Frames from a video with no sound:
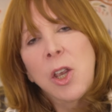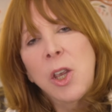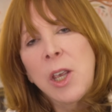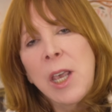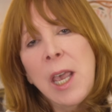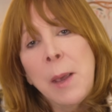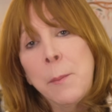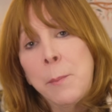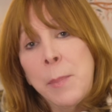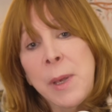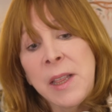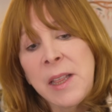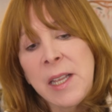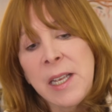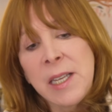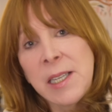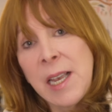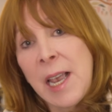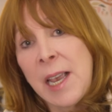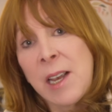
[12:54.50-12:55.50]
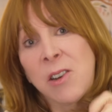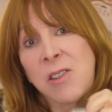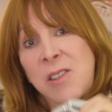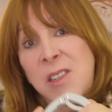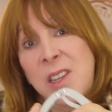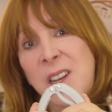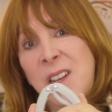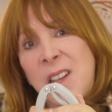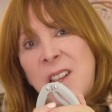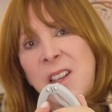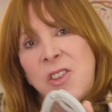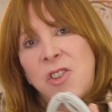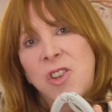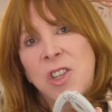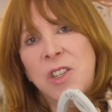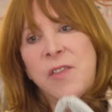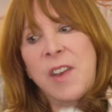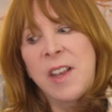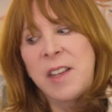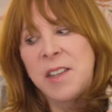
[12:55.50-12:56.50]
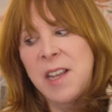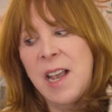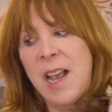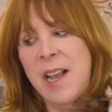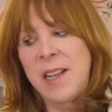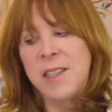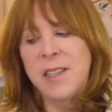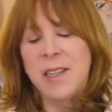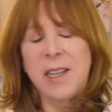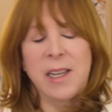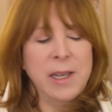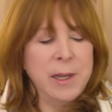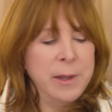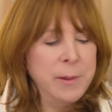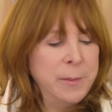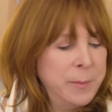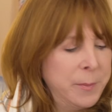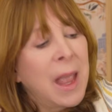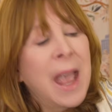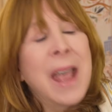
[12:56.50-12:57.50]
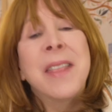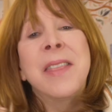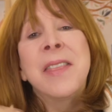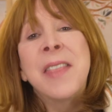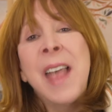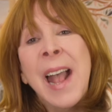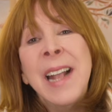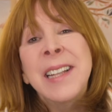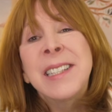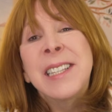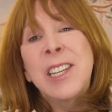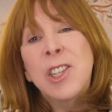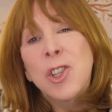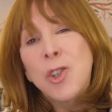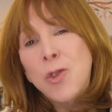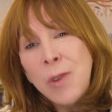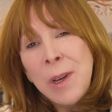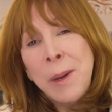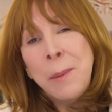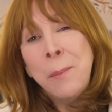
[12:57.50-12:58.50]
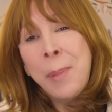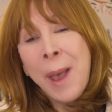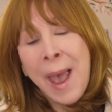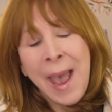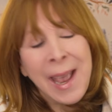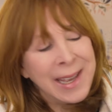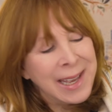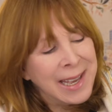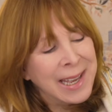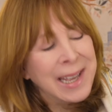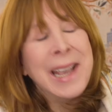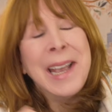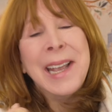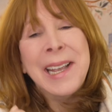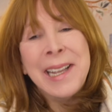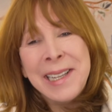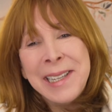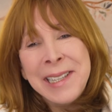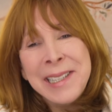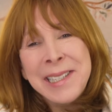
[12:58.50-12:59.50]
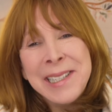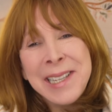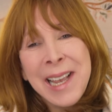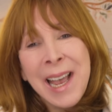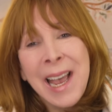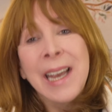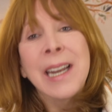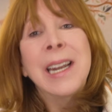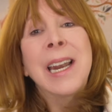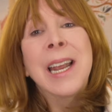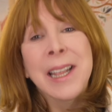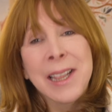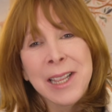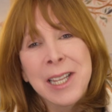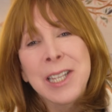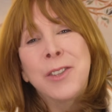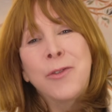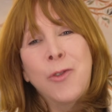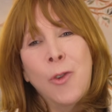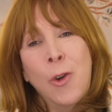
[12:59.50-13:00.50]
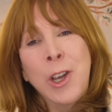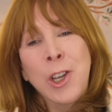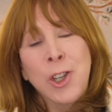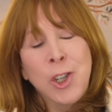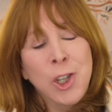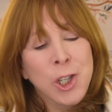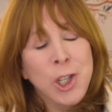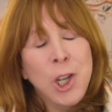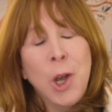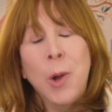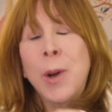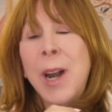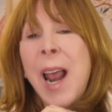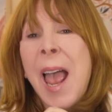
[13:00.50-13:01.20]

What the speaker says: Can't beat these hangers. They're just fantastic. And that's extreme packing inside this Voyager tote.